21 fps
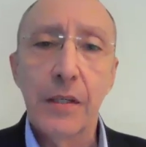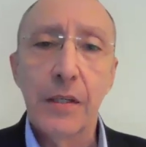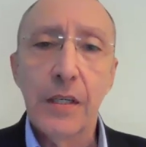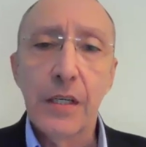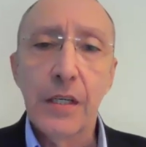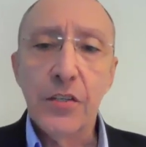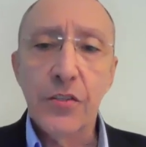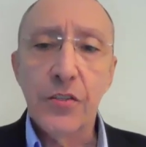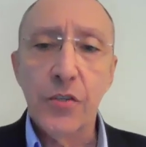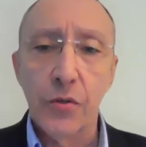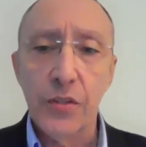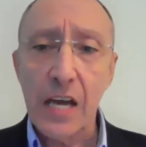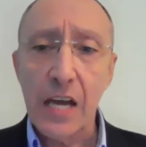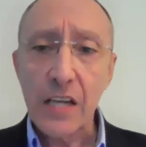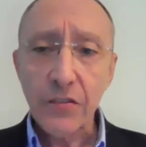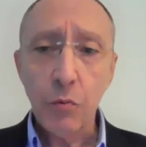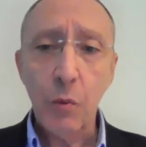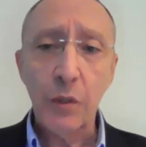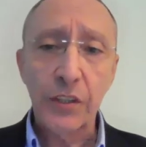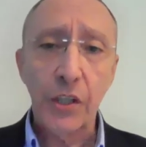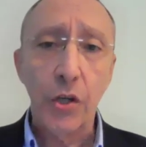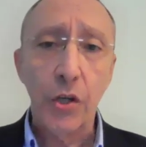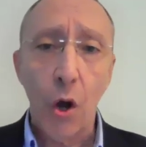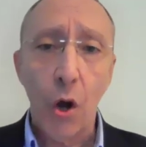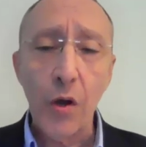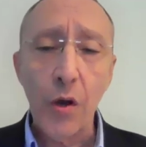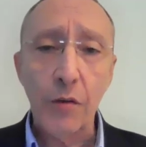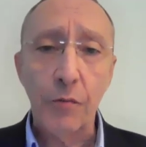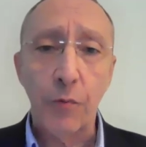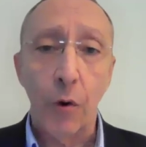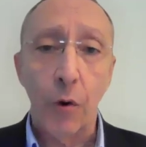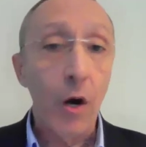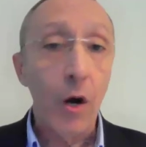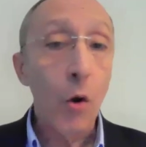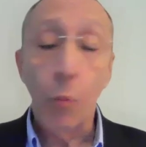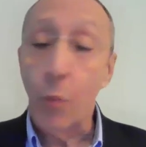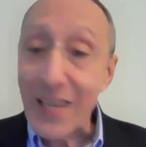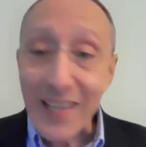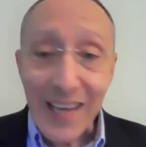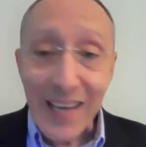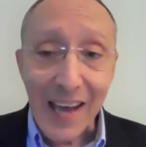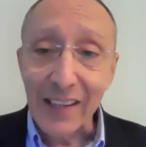So that's what they're going for.
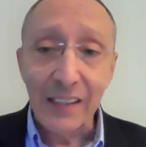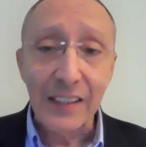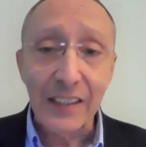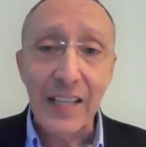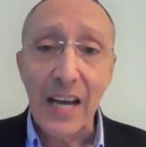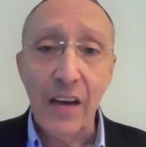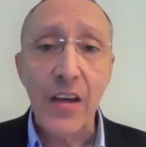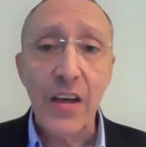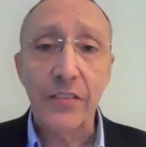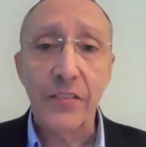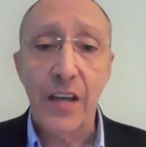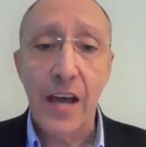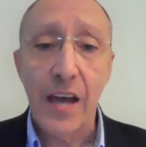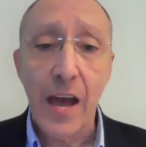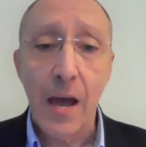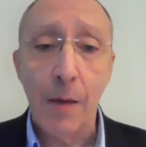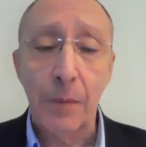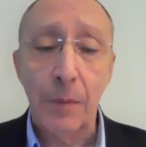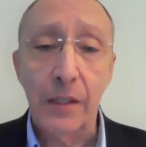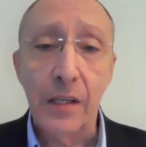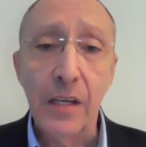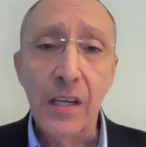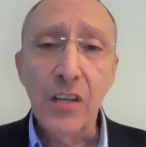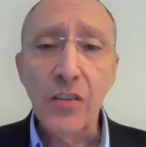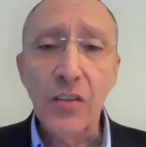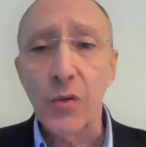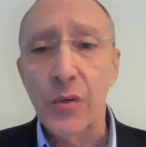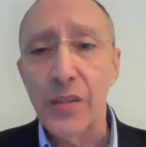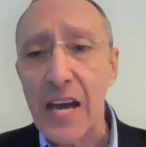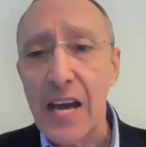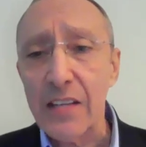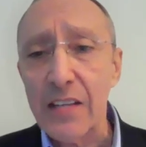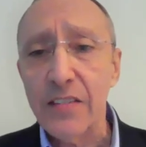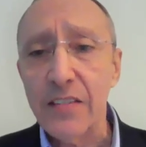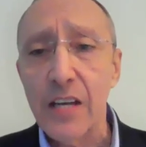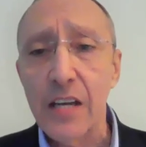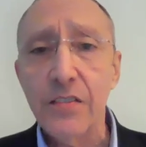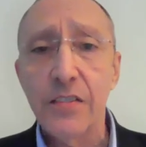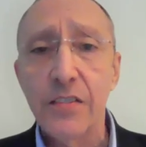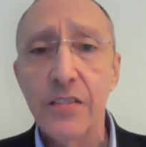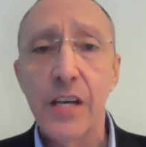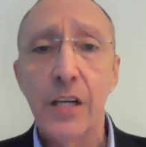We can't allow that to happen. So in that
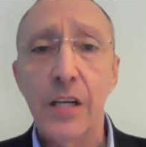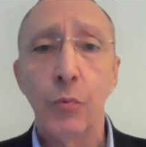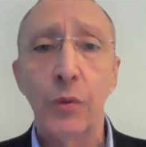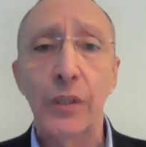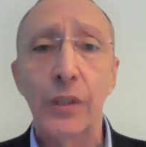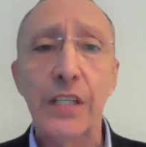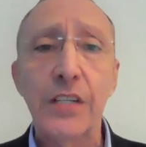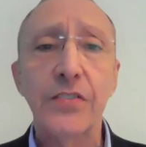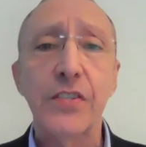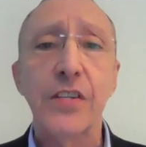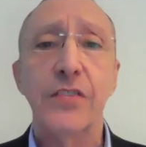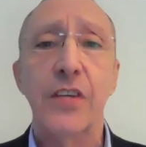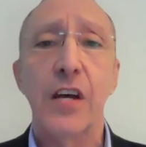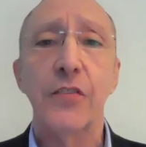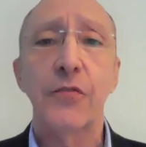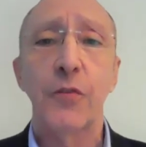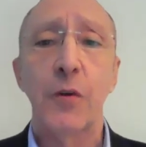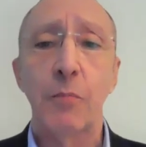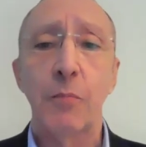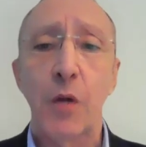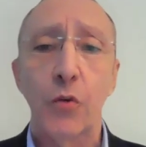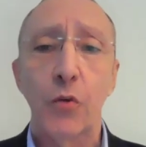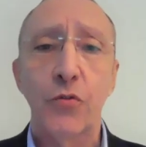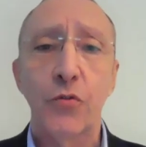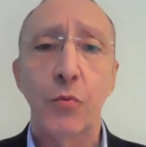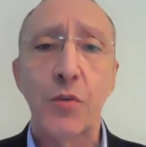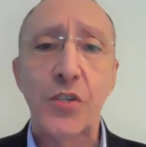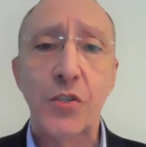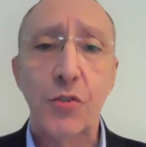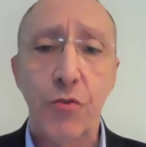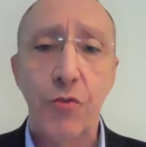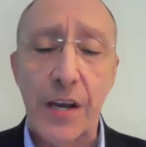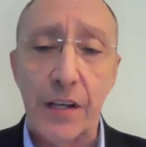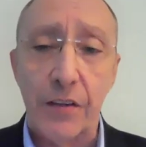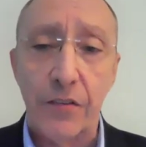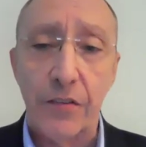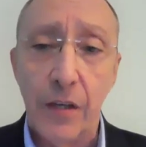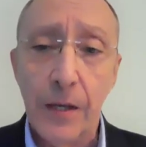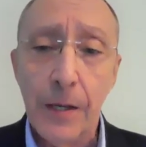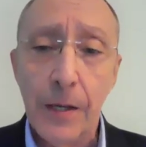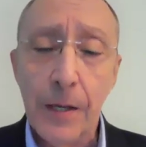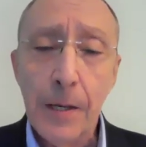sense, it releases us from those restraints.